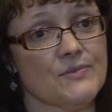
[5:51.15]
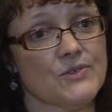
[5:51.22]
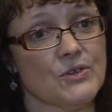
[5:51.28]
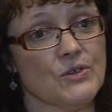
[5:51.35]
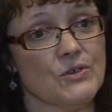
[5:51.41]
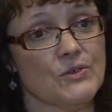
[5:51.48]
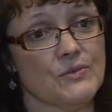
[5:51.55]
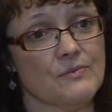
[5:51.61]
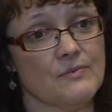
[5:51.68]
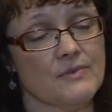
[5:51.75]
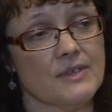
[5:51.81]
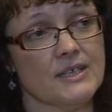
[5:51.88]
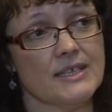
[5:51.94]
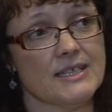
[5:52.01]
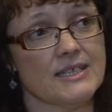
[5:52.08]
So
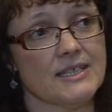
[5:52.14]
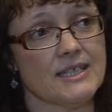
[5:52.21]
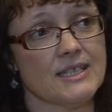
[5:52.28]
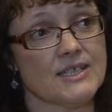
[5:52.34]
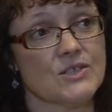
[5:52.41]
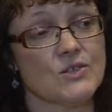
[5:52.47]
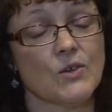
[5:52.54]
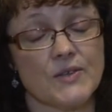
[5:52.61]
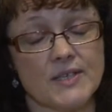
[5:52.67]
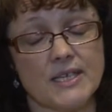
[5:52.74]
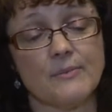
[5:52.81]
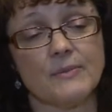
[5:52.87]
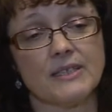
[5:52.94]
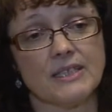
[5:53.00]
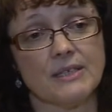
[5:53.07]
it's not
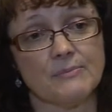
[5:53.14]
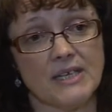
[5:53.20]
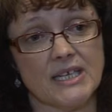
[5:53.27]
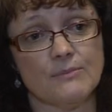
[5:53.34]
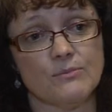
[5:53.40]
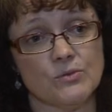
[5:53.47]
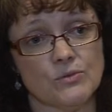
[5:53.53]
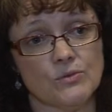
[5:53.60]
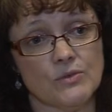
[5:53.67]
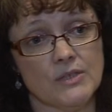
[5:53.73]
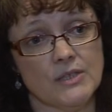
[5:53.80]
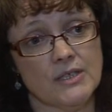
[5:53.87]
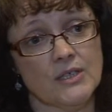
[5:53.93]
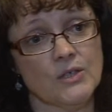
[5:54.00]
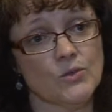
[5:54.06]
something that people
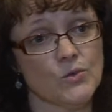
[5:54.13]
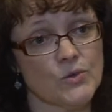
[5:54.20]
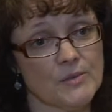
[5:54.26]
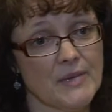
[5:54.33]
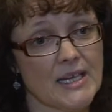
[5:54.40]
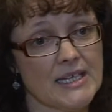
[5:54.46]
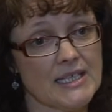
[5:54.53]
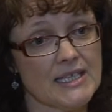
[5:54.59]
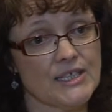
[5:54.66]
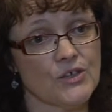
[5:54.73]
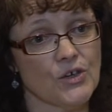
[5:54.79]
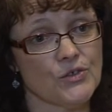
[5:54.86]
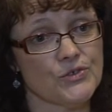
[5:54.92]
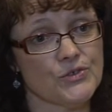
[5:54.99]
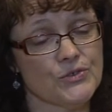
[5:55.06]
automatically
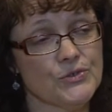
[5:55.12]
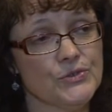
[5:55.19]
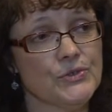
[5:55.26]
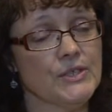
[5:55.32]
go to,